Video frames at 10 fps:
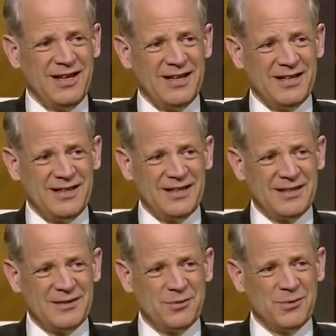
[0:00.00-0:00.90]

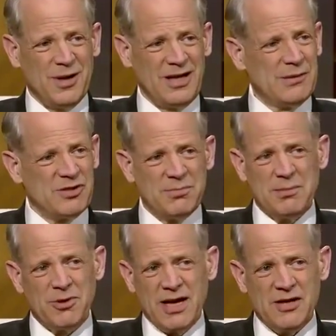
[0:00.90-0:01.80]
while I was a
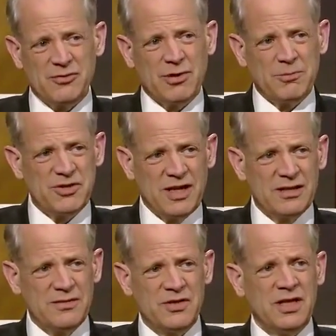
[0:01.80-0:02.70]
member of the House of
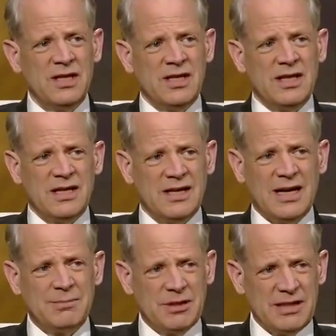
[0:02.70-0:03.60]
Representatives.
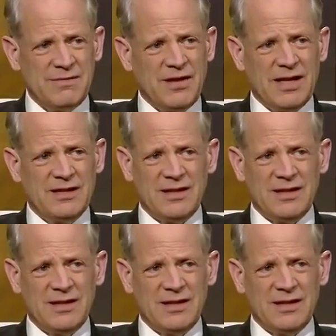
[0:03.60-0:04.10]
I believe that